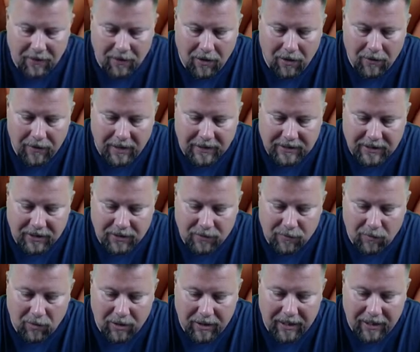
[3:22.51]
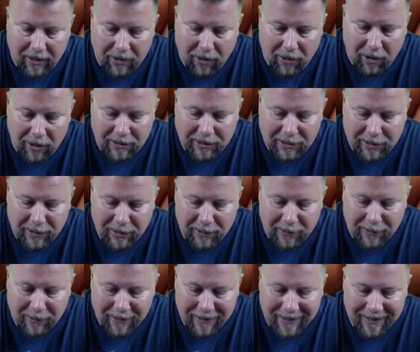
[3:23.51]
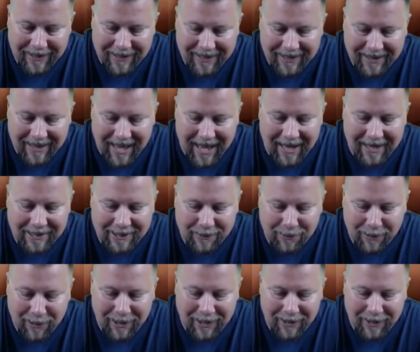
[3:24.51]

Oh, that's his rookie card too. That is pretty